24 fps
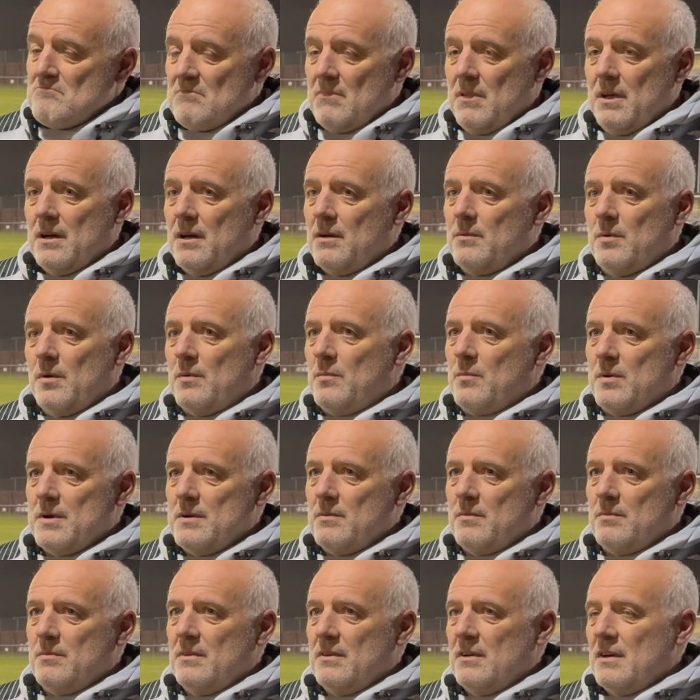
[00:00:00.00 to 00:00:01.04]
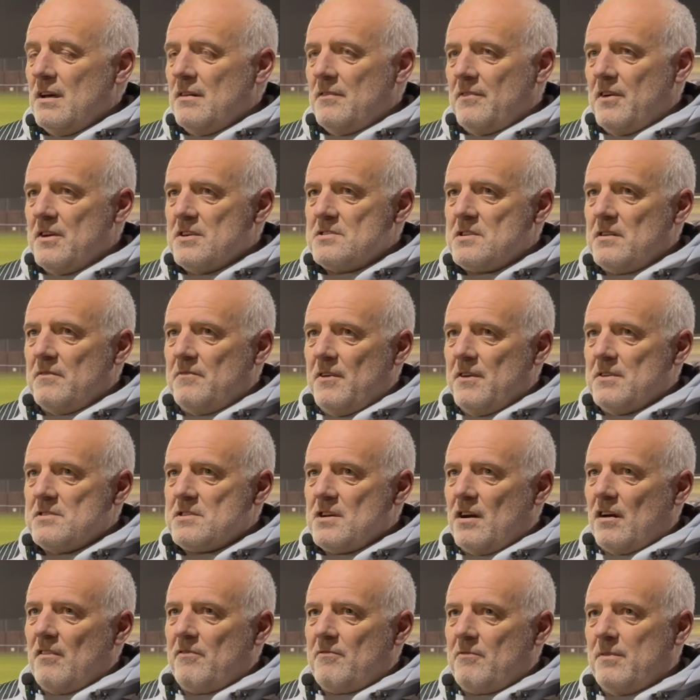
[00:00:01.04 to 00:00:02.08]
We
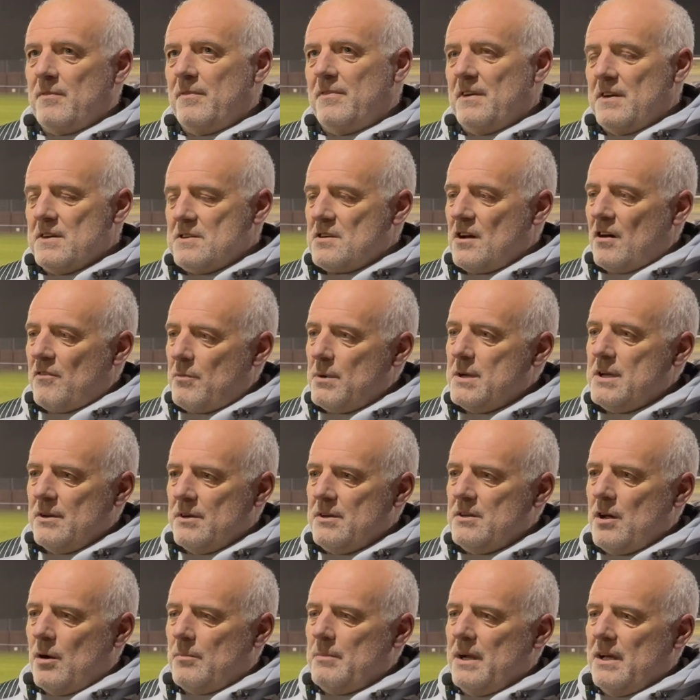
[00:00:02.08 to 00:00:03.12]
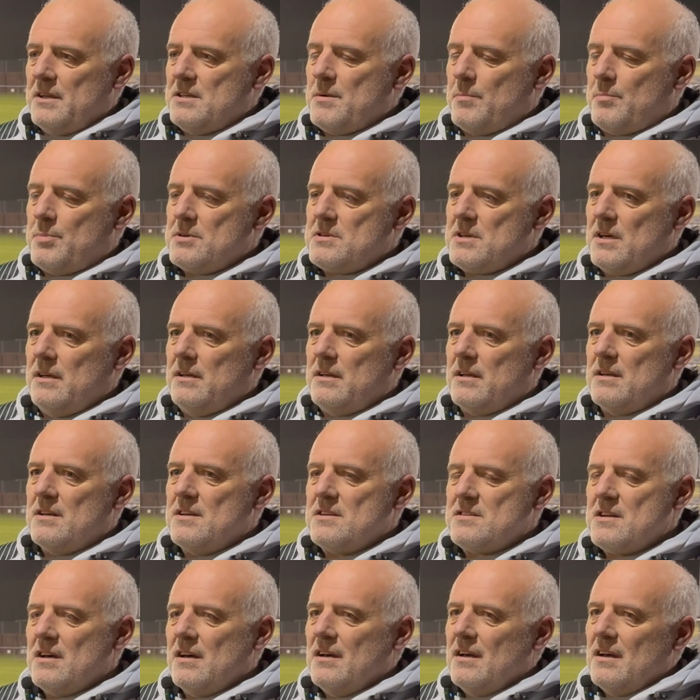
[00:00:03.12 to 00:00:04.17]
first off we dominated
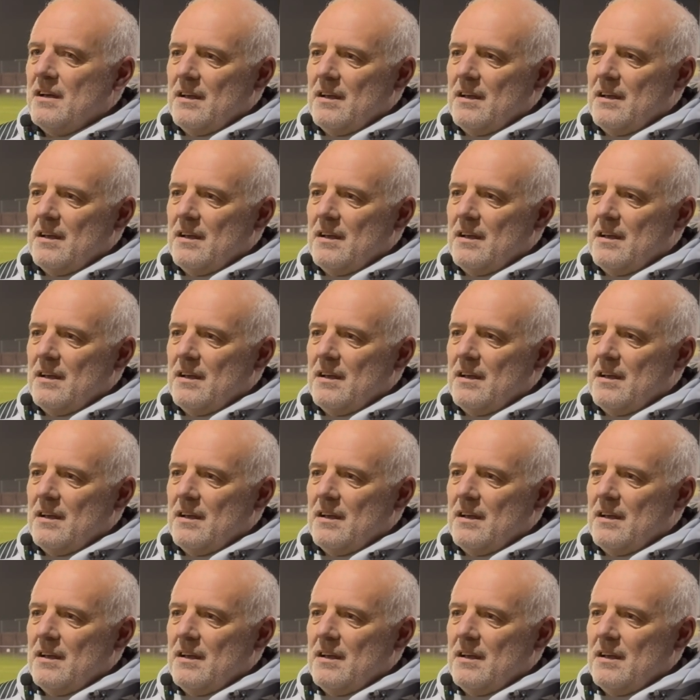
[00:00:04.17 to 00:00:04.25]
proceedings.